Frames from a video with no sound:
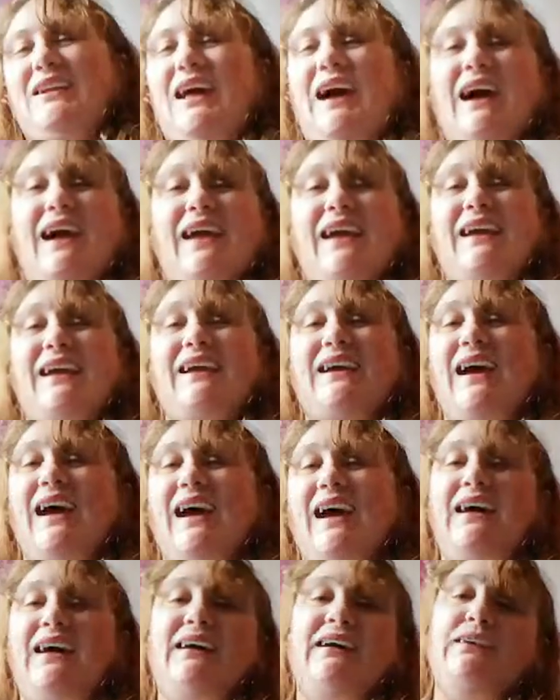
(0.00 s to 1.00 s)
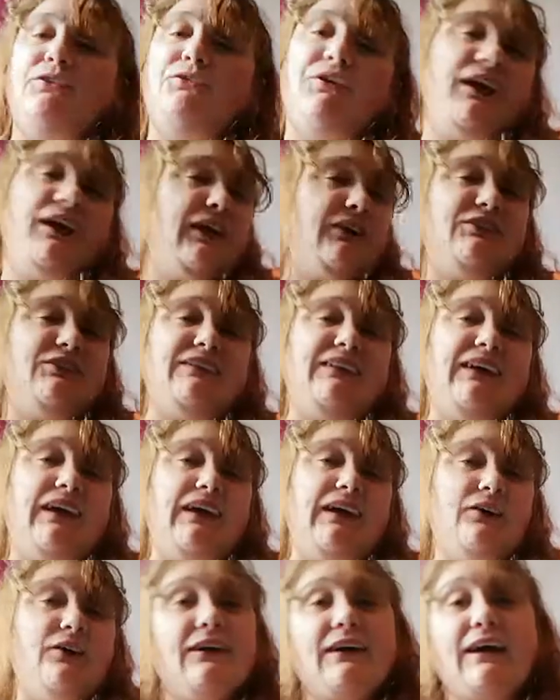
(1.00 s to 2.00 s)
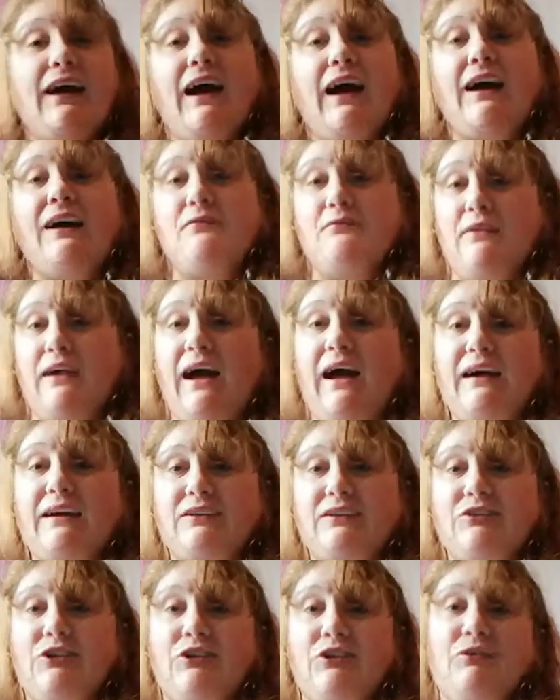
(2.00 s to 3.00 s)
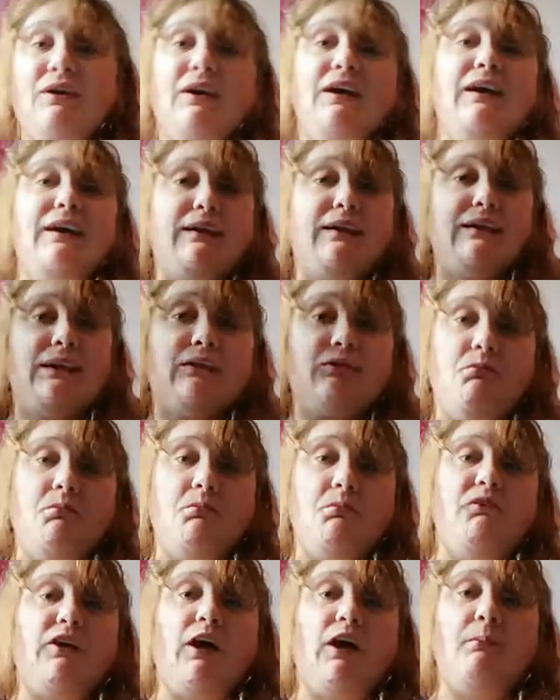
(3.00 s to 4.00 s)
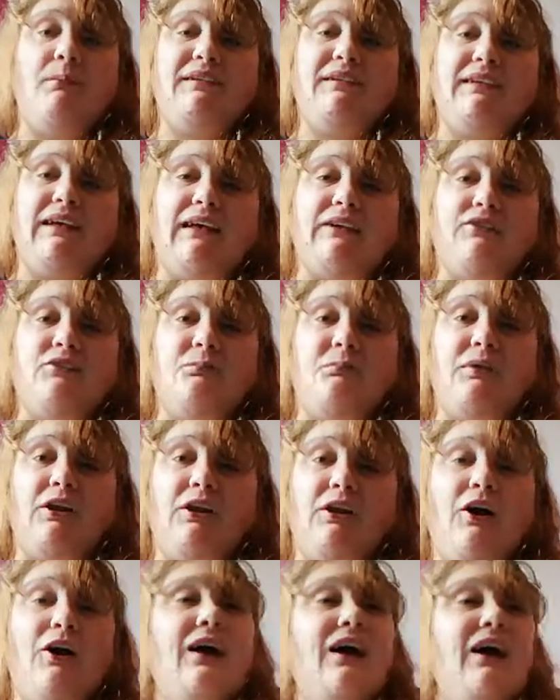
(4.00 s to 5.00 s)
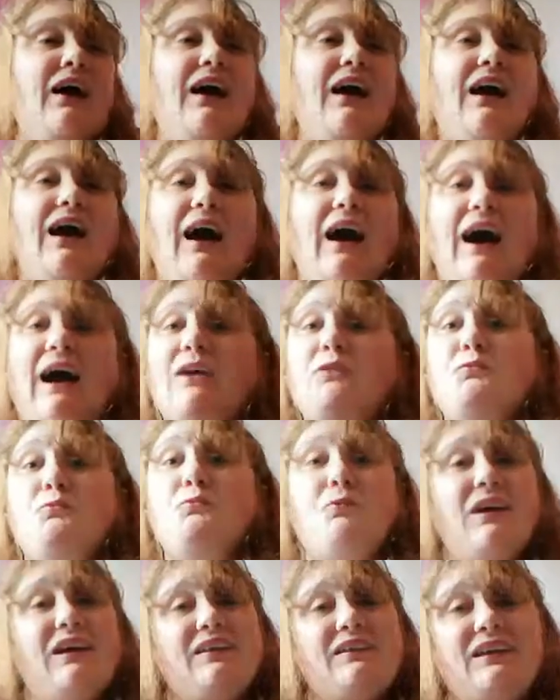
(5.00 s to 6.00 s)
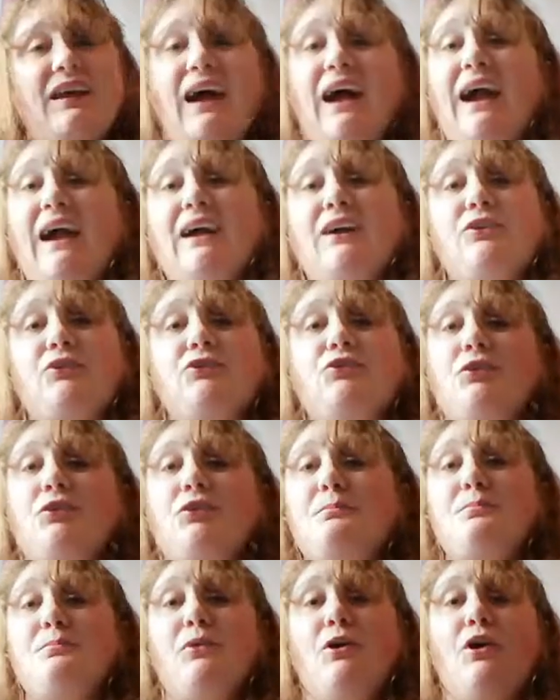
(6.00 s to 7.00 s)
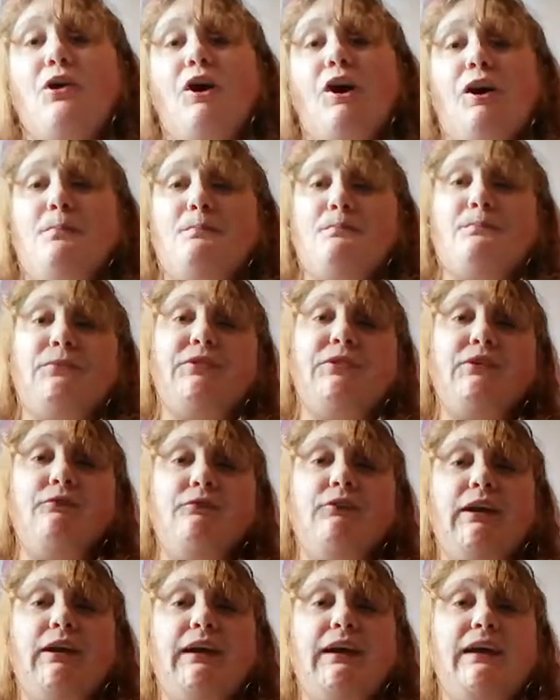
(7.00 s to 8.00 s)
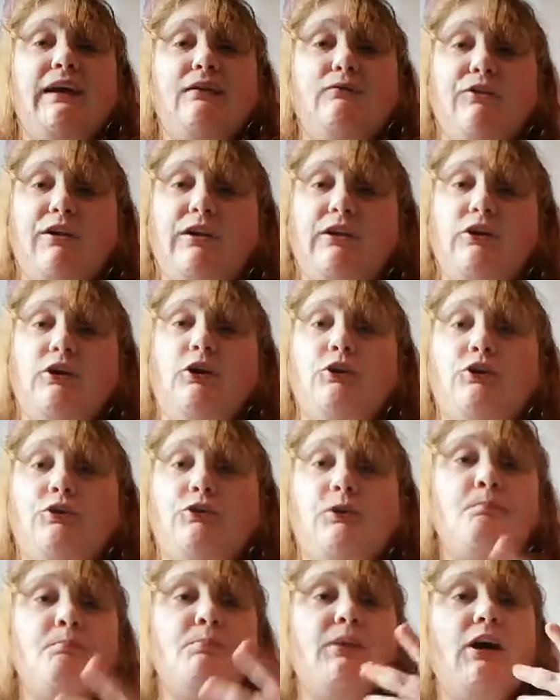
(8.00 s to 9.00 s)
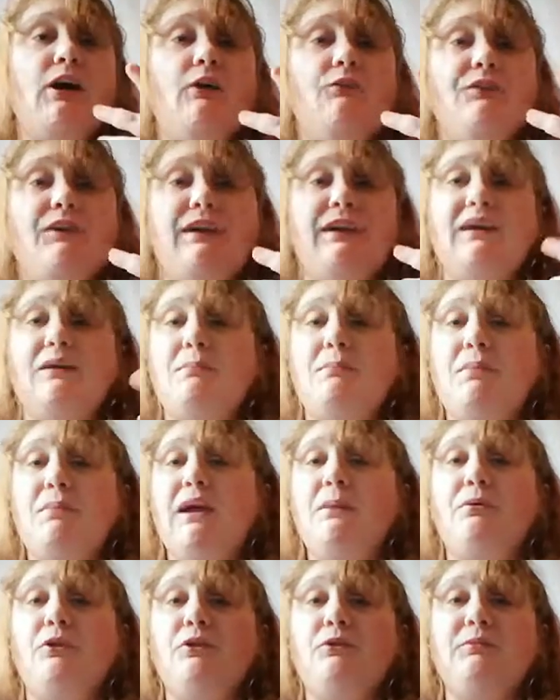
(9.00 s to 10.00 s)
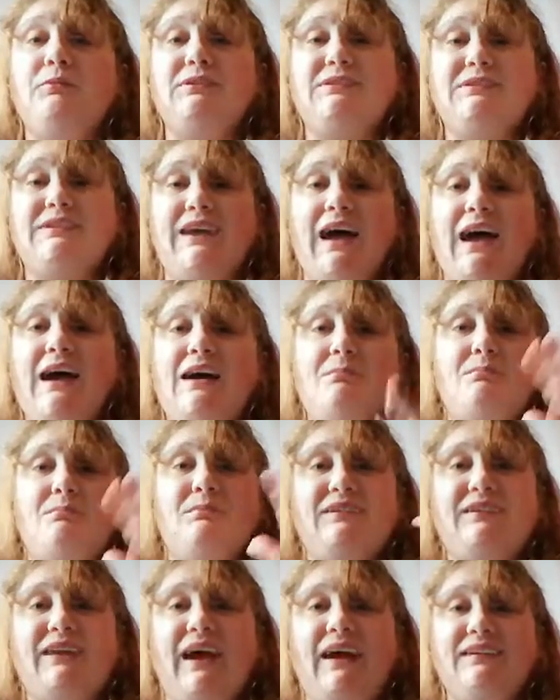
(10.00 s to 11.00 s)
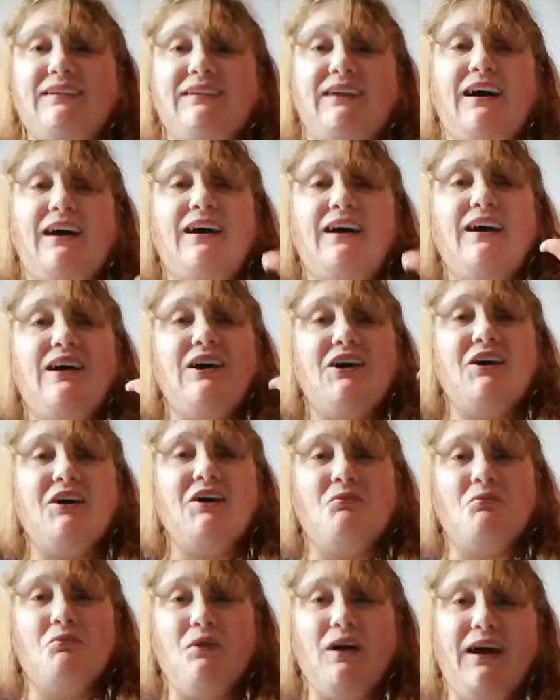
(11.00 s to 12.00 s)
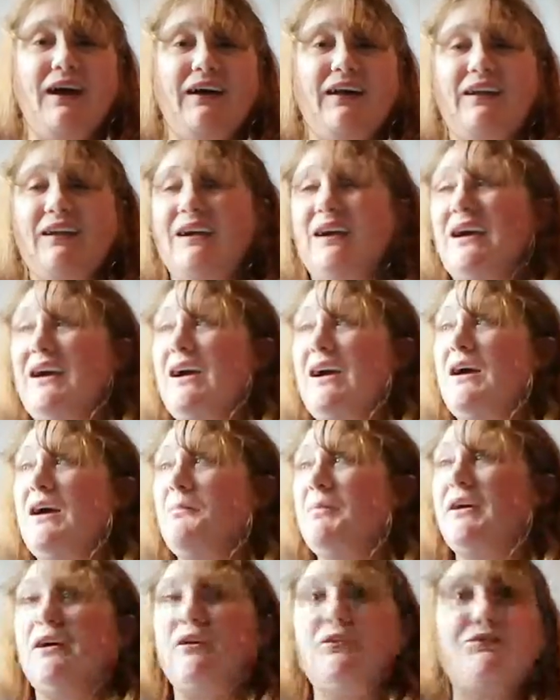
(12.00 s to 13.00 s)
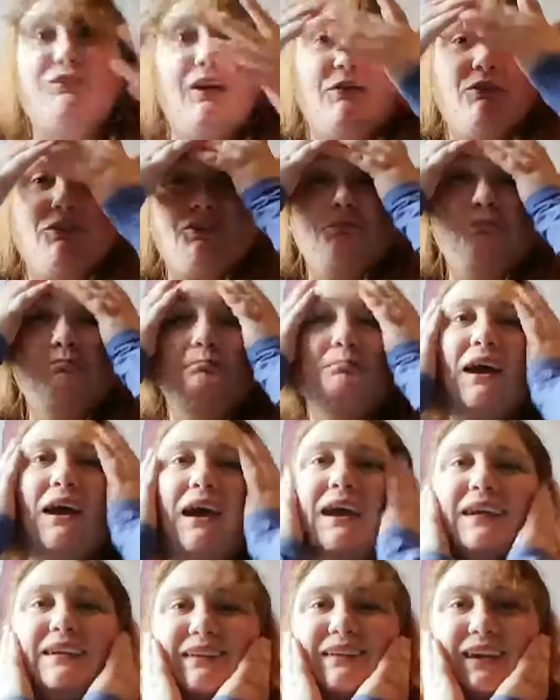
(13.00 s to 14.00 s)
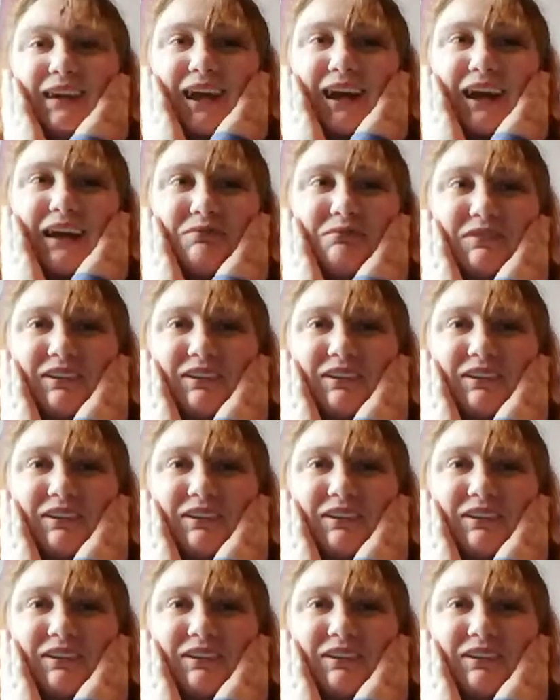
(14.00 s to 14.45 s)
like and you think I should take a look at and react to, leave them in the comment section below. I wish I could have done more to the videos of the people who was Jem, Tessa and Will, because it was amazing.